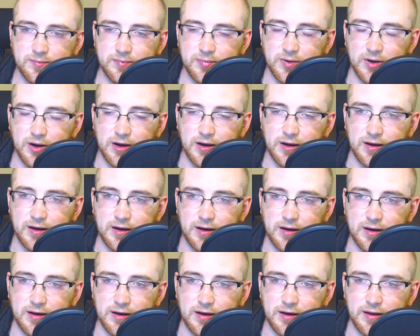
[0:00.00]

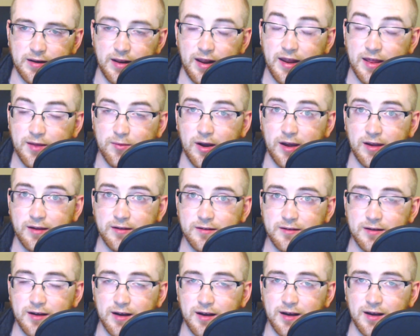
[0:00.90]
But anyway,
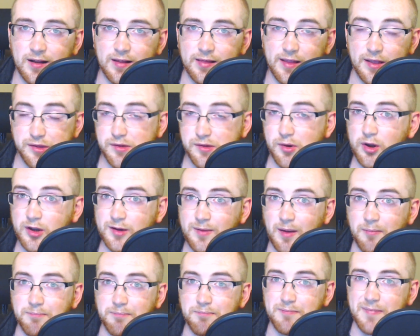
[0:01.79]
let's talk
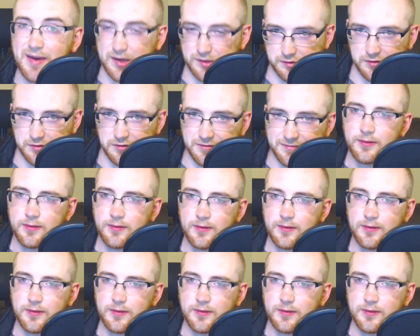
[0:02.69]
about Mixer.